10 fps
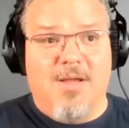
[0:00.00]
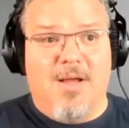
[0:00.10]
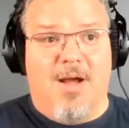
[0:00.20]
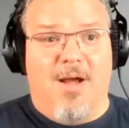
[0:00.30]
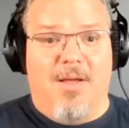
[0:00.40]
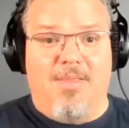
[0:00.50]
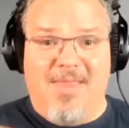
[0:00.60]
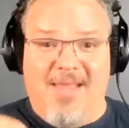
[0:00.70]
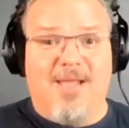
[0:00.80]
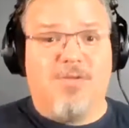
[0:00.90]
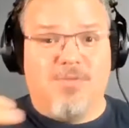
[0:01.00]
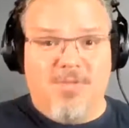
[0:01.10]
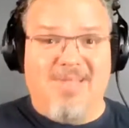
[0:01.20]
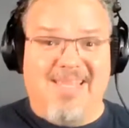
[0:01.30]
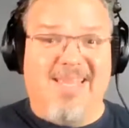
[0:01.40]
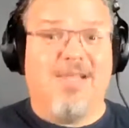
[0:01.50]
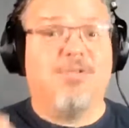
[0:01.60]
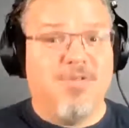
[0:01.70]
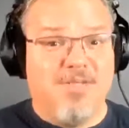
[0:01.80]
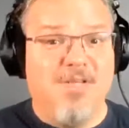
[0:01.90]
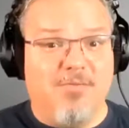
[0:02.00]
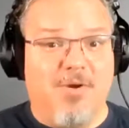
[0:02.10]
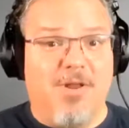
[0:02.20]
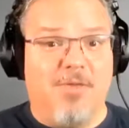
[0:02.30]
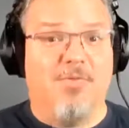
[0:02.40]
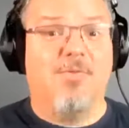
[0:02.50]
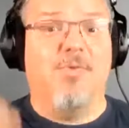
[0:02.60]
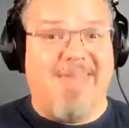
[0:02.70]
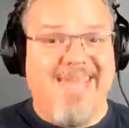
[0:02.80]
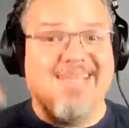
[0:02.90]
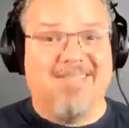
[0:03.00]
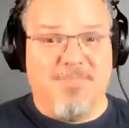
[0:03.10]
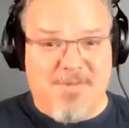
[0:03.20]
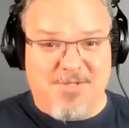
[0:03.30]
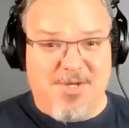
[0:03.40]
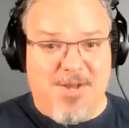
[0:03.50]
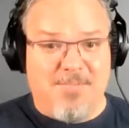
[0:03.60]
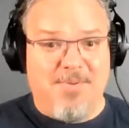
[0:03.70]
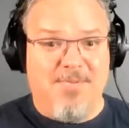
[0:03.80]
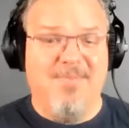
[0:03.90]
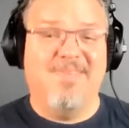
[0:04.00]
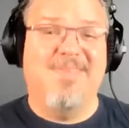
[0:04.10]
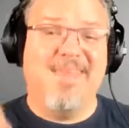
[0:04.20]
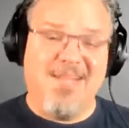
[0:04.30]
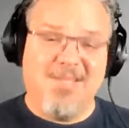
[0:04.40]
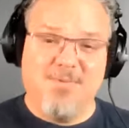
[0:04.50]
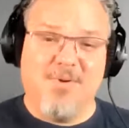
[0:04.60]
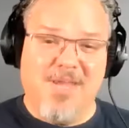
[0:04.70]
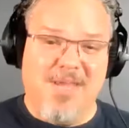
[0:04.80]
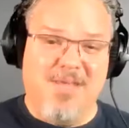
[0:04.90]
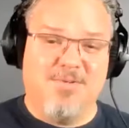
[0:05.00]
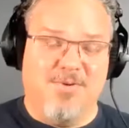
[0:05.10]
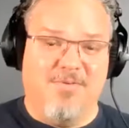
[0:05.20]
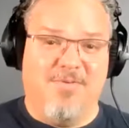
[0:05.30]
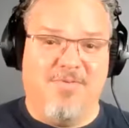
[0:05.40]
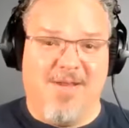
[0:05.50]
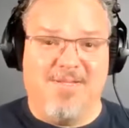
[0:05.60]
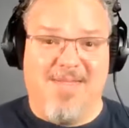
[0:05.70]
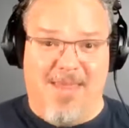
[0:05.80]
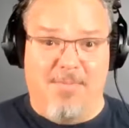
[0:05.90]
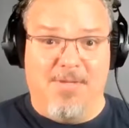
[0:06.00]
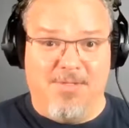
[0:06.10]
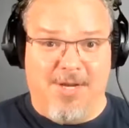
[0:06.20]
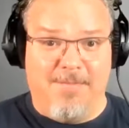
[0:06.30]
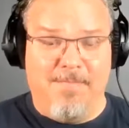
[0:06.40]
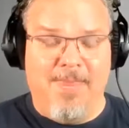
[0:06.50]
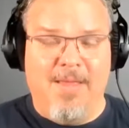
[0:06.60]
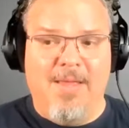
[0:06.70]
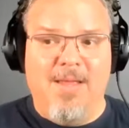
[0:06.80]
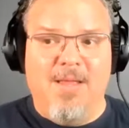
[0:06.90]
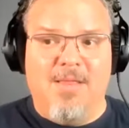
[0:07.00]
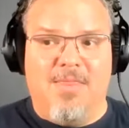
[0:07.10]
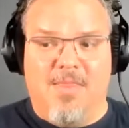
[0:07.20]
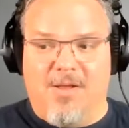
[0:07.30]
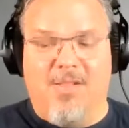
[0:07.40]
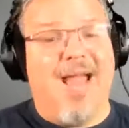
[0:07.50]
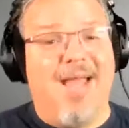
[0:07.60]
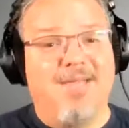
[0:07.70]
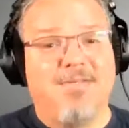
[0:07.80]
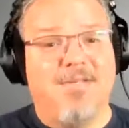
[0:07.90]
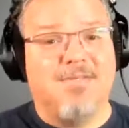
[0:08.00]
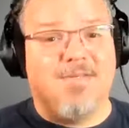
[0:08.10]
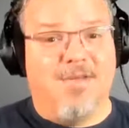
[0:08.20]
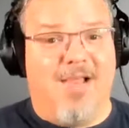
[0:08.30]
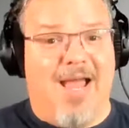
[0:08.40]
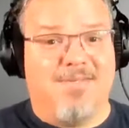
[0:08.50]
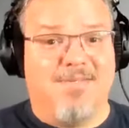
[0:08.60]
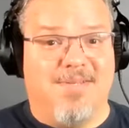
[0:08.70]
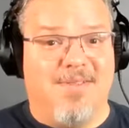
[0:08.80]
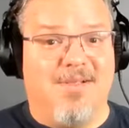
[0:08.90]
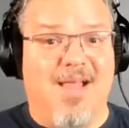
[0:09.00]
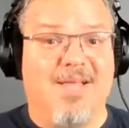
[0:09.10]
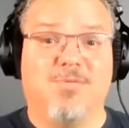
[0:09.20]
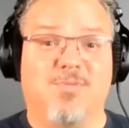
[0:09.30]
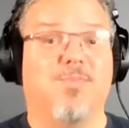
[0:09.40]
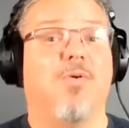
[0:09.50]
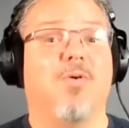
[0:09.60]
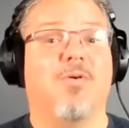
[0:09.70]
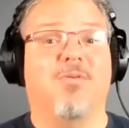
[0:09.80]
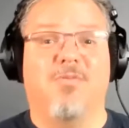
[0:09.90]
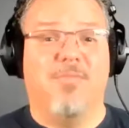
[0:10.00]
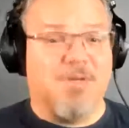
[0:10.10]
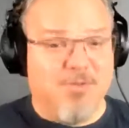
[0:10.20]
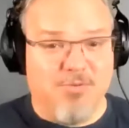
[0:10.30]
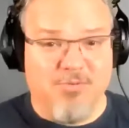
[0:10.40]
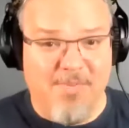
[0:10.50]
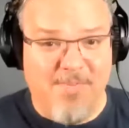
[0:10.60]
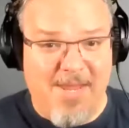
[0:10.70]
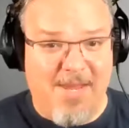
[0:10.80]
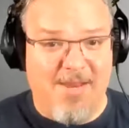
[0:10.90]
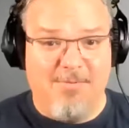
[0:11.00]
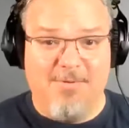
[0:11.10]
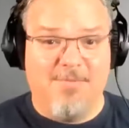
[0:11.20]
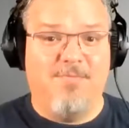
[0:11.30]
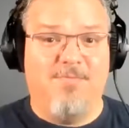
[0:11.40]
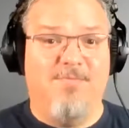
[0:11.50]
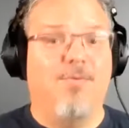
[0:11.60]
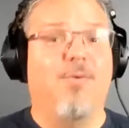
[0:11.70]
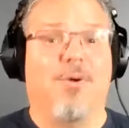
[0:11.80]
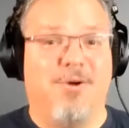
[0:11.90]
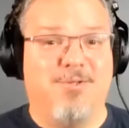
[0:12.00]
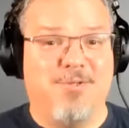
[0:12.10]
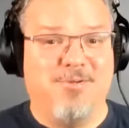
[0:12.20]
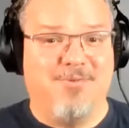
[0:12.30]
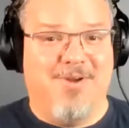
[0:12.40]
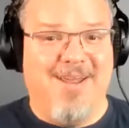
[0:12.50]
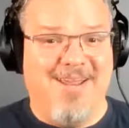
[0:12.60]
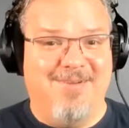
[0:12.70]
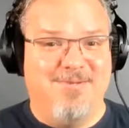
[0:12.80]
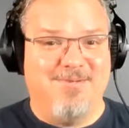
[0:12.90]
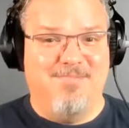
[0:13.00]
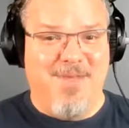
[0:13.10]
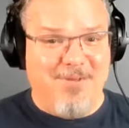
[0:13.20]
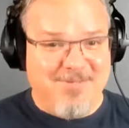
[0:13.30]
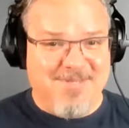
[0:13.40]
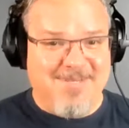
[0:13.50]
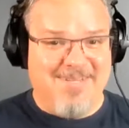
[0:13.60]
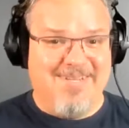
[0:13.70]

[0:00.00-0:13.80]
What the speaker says: The electricity running through heats up the chip. That's where heat sort of affects imaging. The glass is the glass, and the glass was born from extreme heat. It was forged, right? It was melted